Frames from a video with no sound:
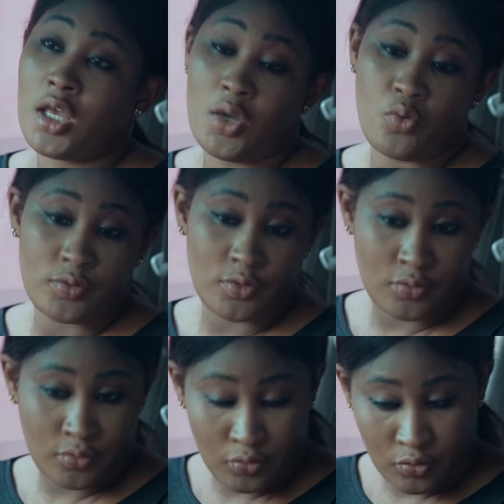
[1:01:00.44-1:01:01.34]
He
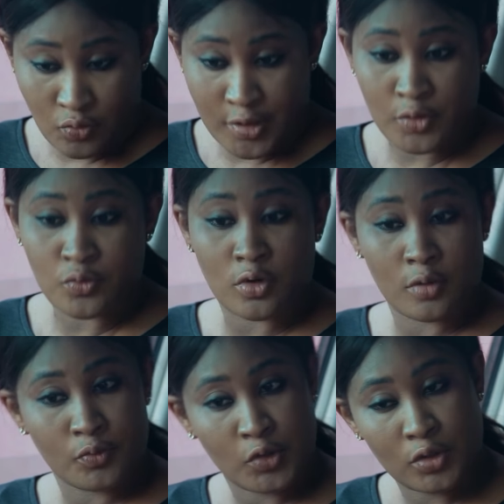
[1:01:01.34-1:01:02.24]
wants to know when you will
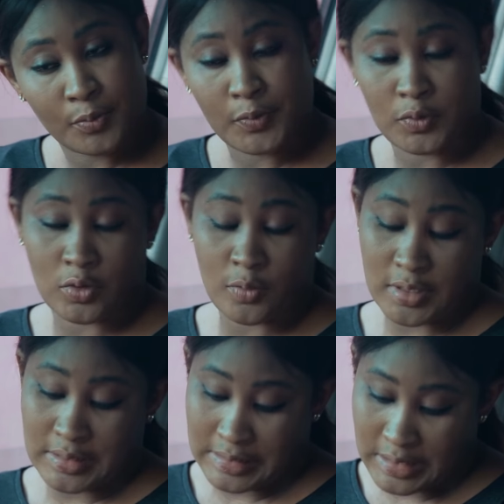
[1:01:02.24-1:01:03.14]
come with your people to come
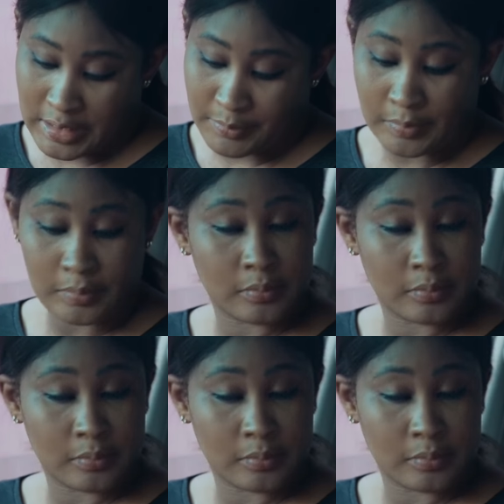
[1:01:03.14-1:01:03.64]
and see him.